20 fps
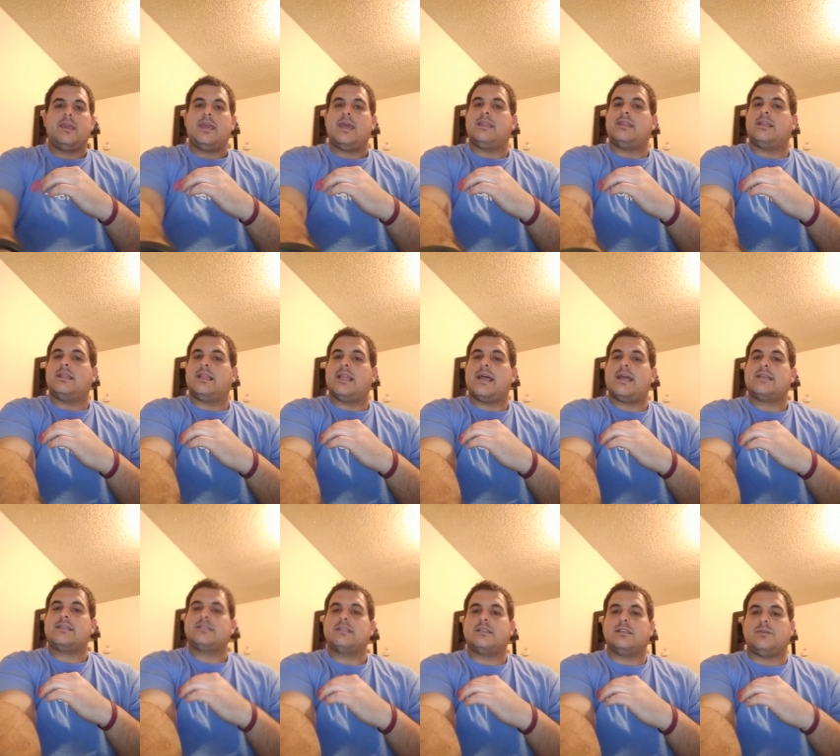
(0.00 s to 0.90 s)
And then
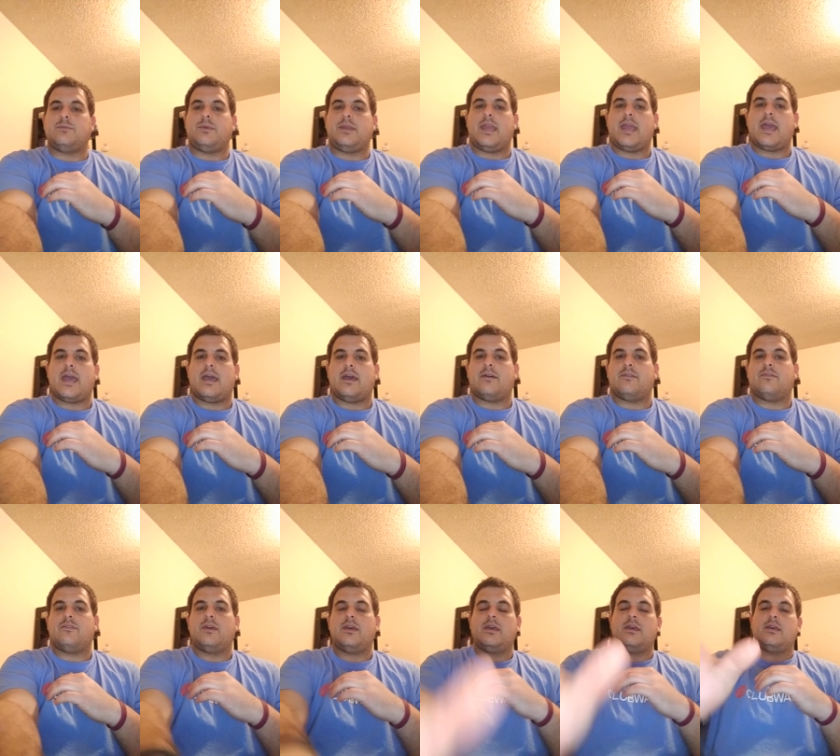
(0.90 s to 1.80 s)
lastly, we
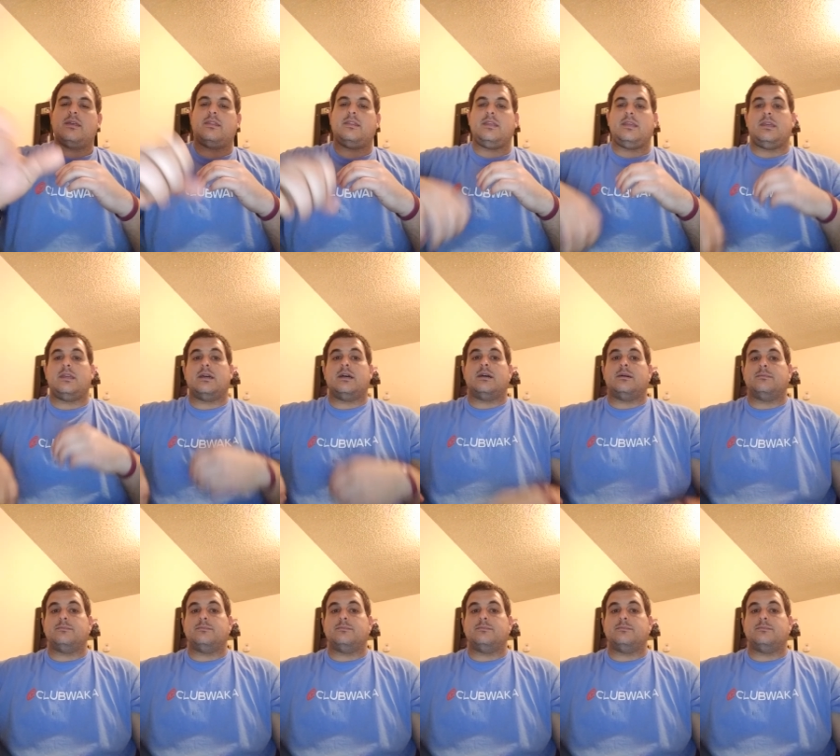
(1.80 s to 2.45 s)
have the